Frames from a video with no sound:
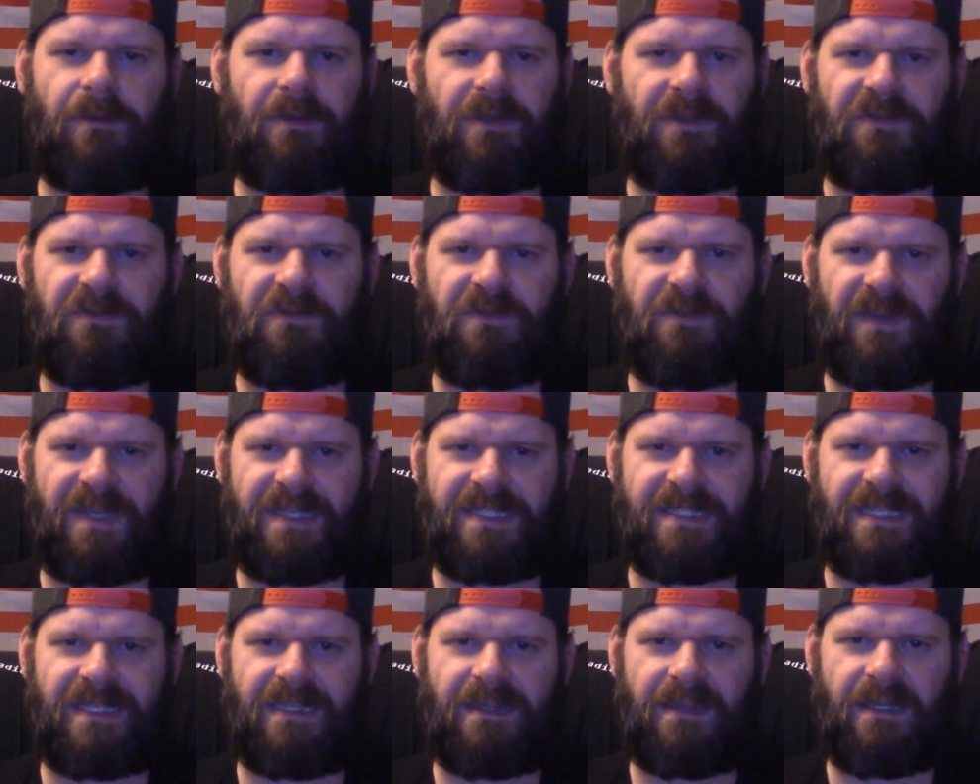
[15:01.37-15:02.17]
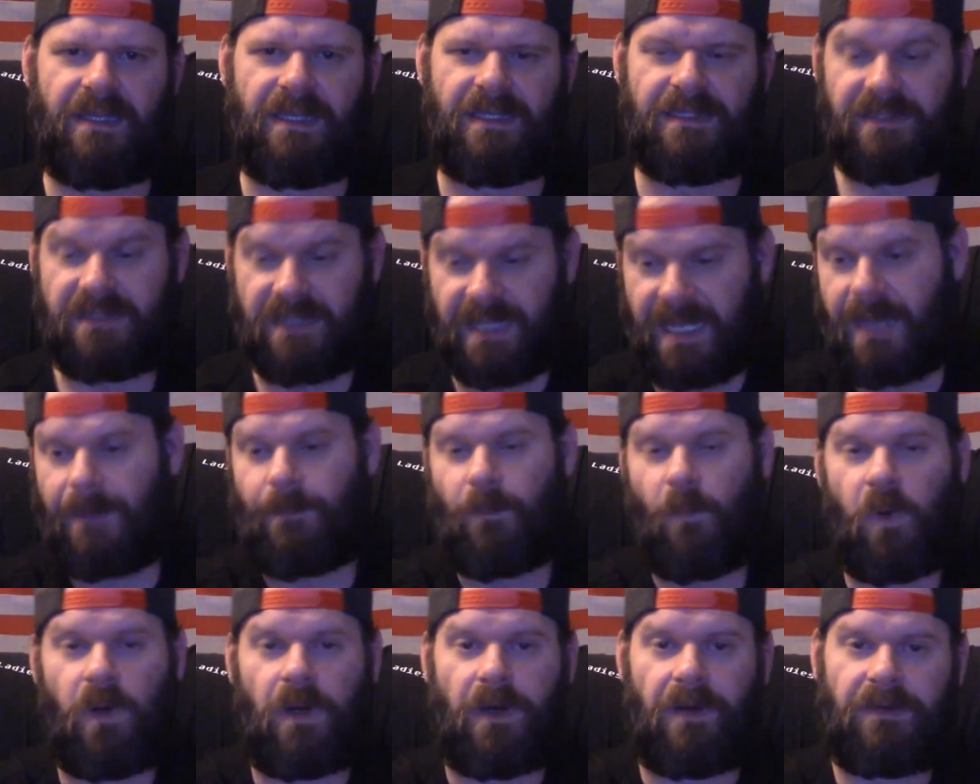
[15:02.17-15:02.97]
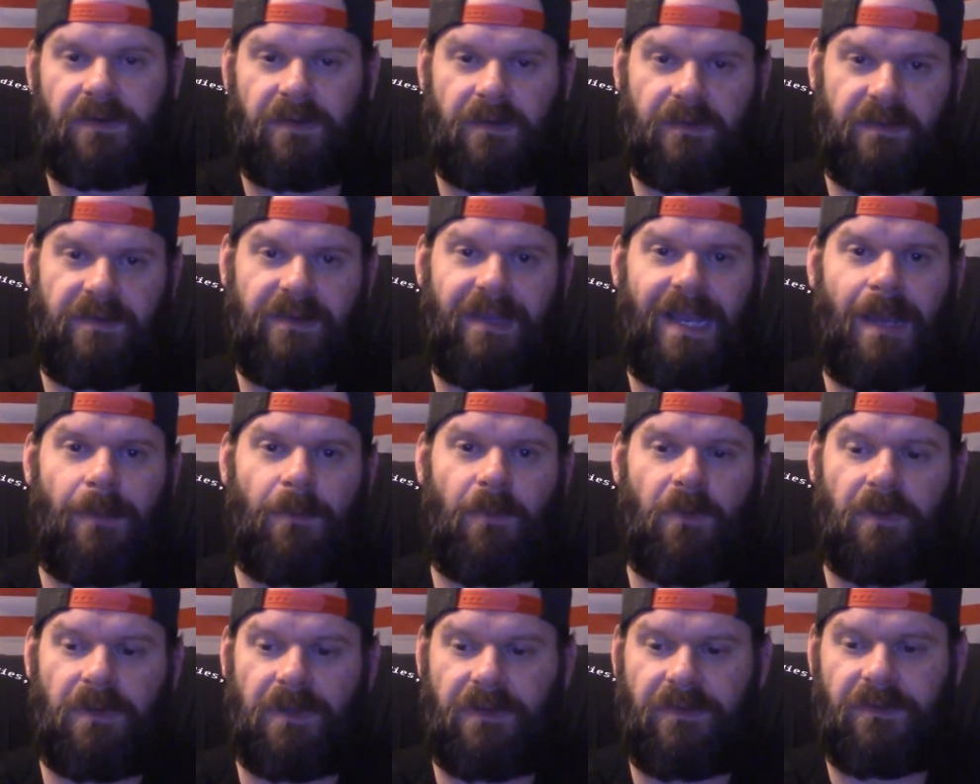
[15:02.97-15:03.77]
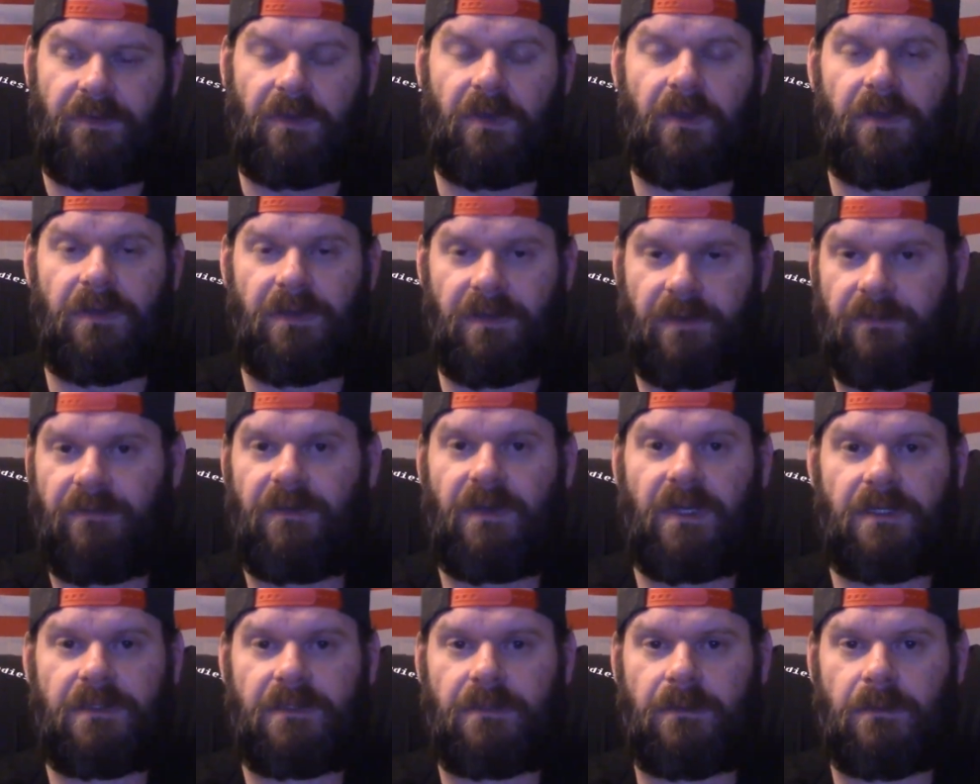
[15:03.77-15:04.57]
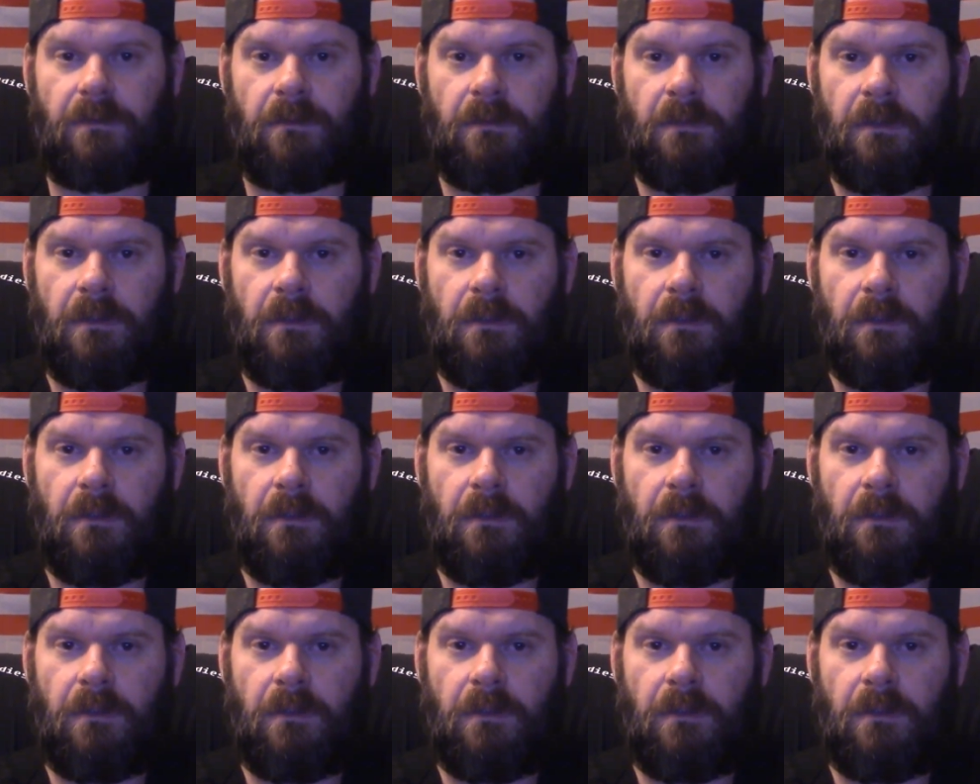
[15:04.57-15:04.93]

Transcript: really fixing things. The game works. It's stable and it's good and it's functional.